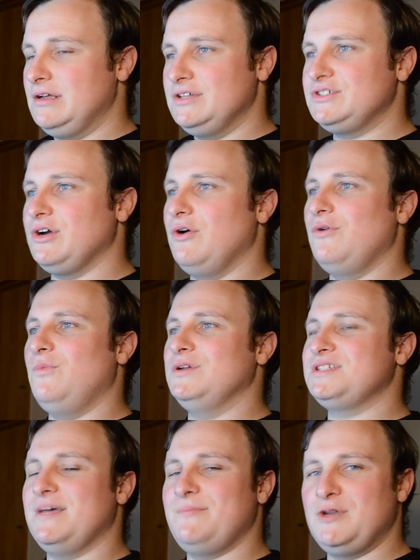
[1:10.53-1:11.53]
So,
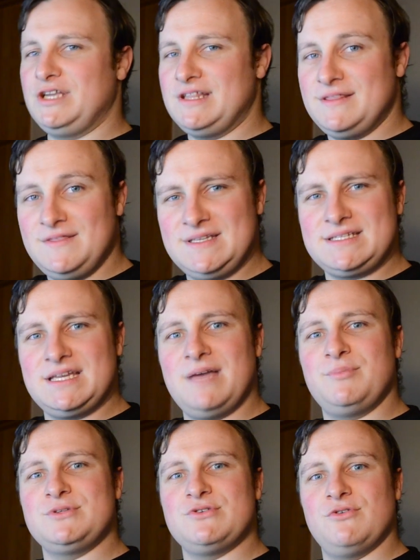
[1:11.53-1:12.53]
what's happening in this
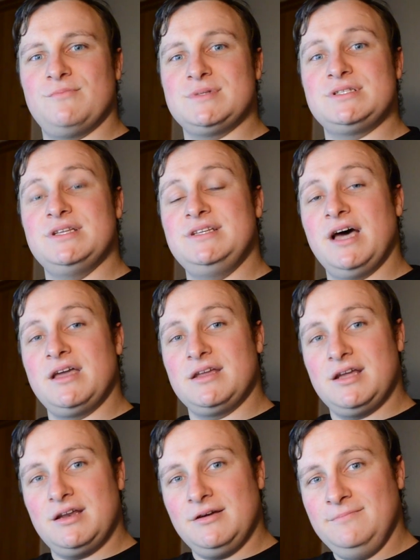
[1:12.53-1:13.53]
episode, Mr.
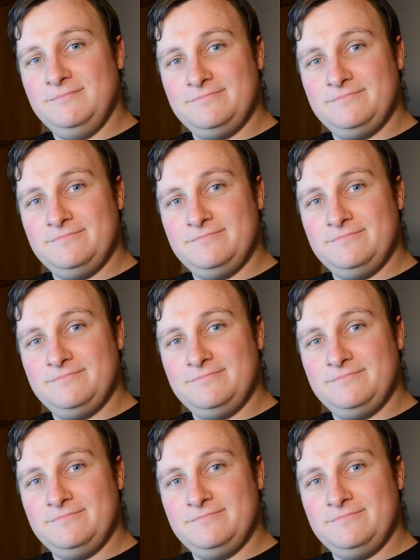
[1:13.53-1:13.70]
Dianator?